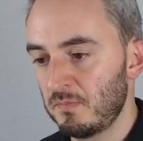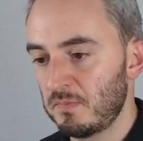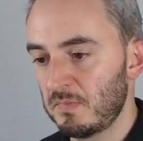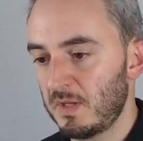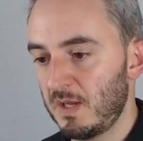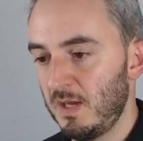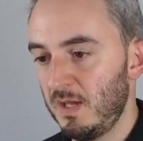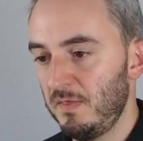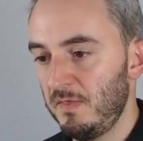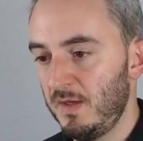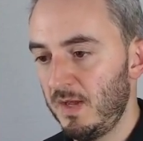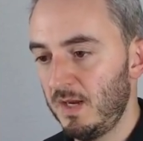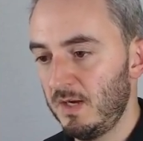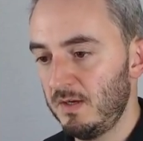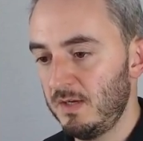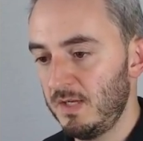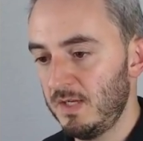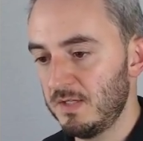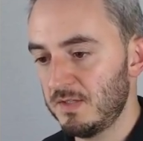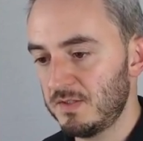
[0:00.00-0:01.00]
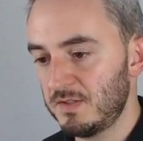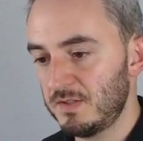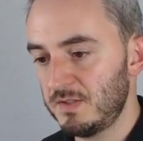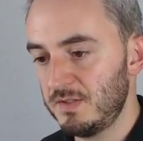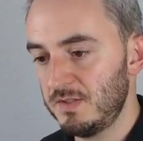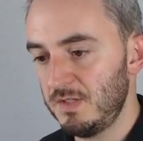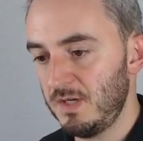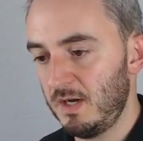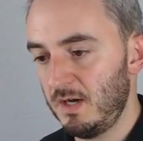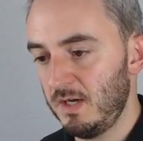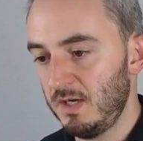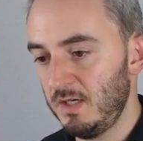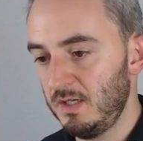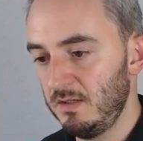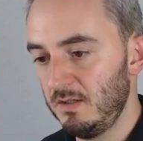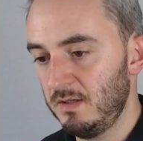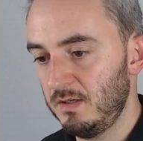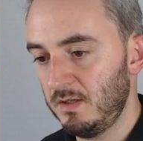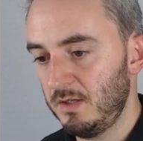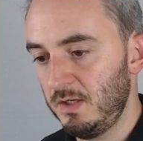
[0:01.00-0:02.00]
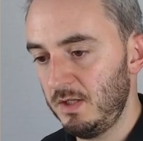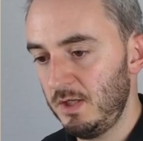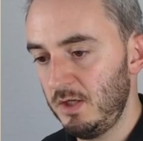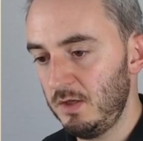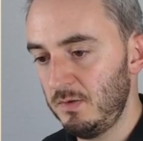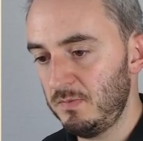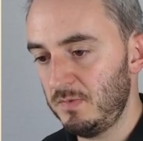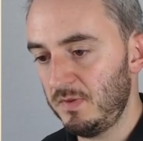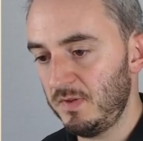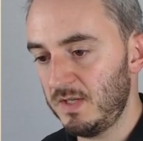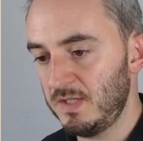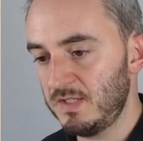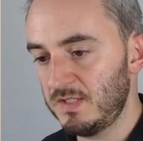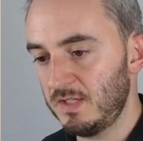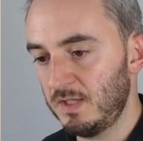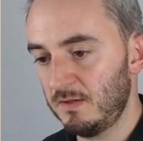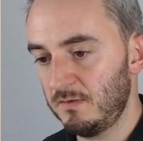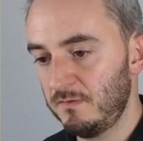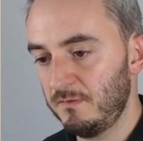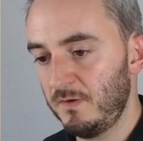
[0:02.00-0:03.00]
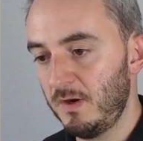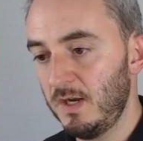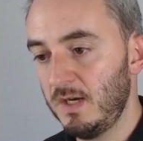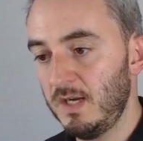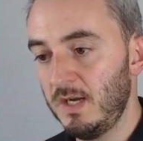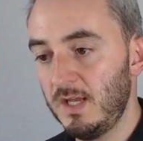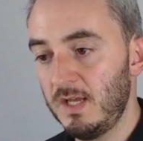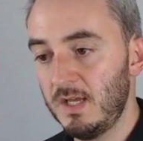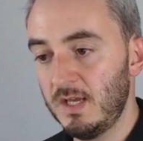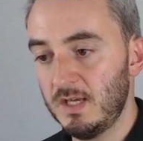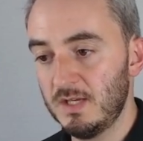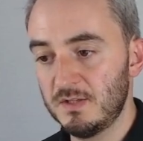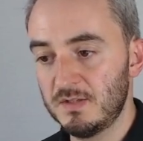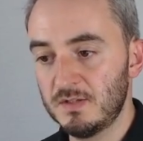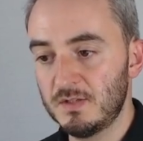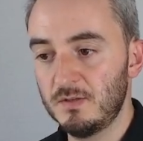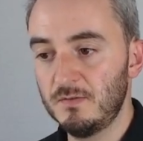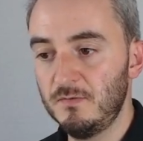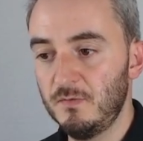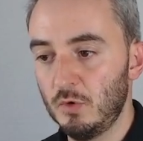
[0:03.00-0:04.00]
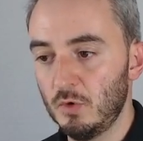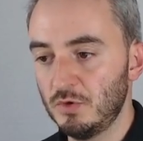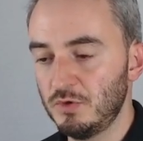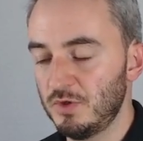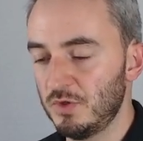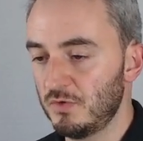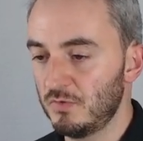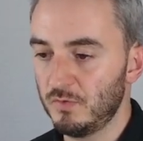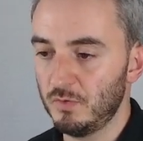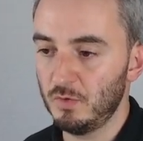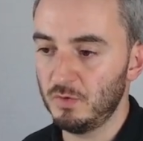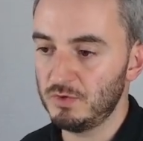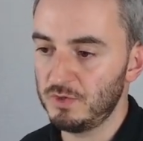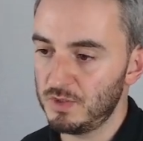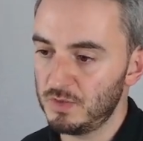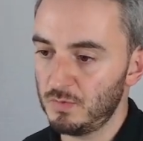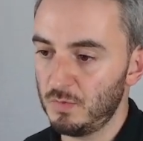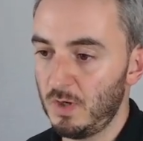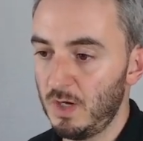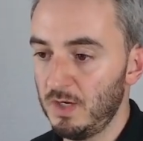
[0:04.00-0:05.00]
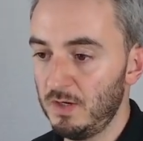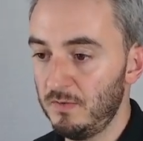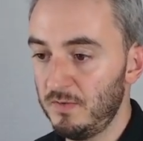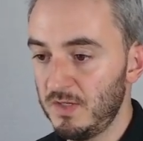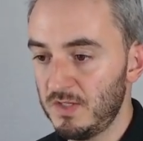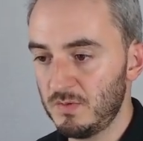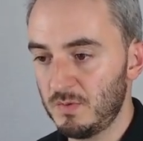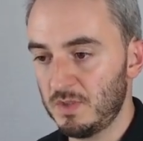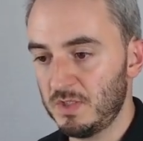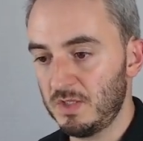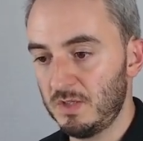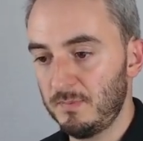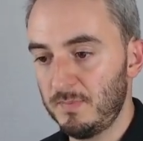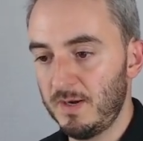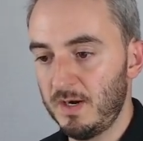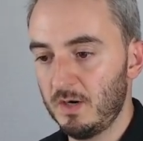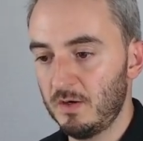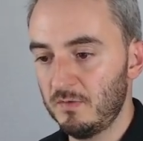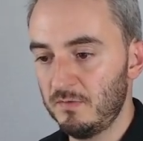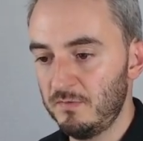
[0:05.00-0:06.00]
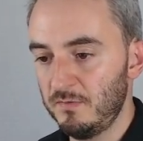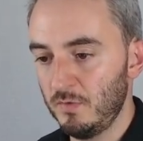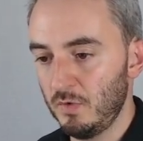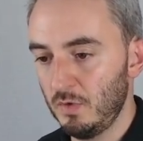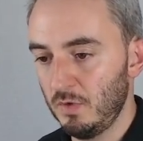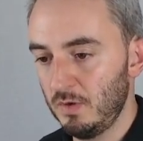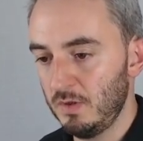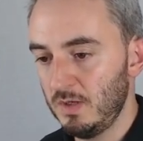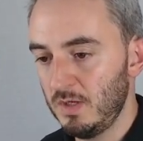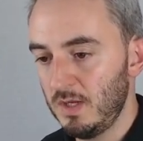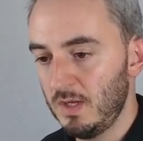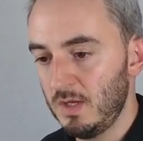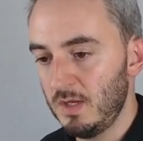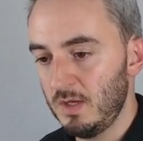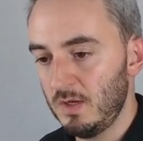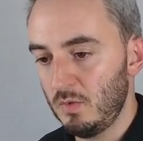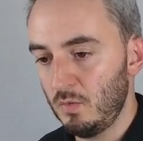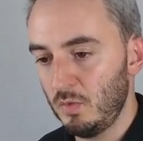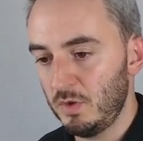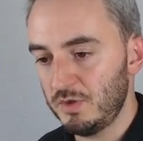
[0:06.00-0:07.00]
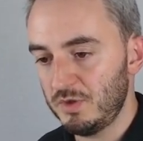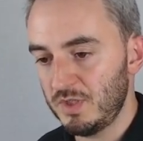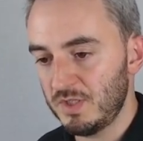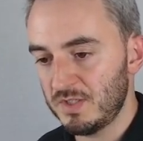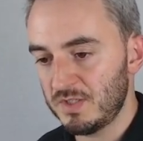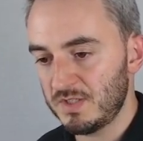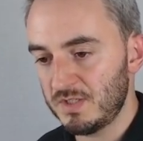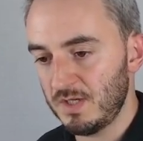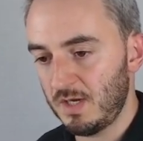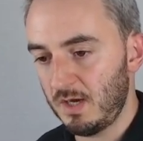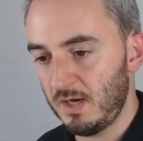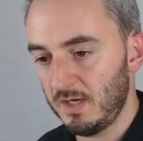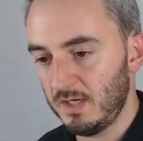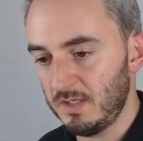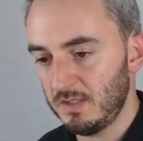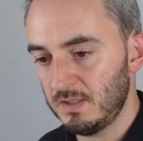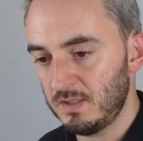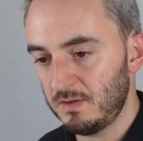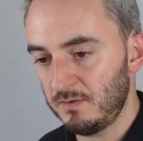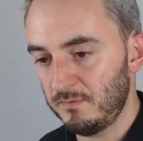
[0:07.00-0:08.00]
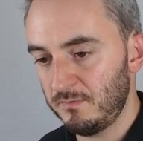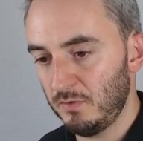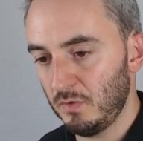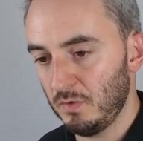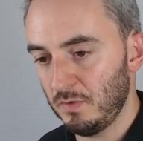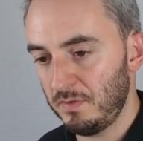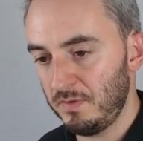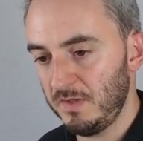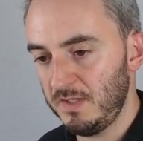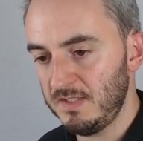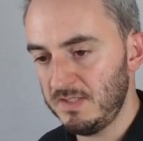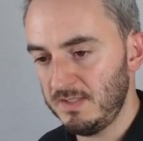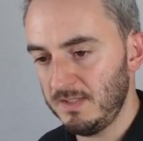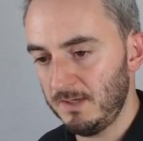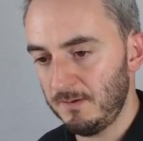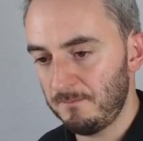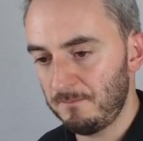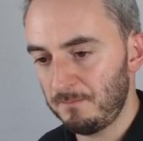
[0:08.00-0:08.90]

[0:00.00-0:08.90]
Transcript: and then it's sine cubed theta, and finally it's 4 choose 4, which is 1, and this one to the power of 4, which is sine to the 4 theta.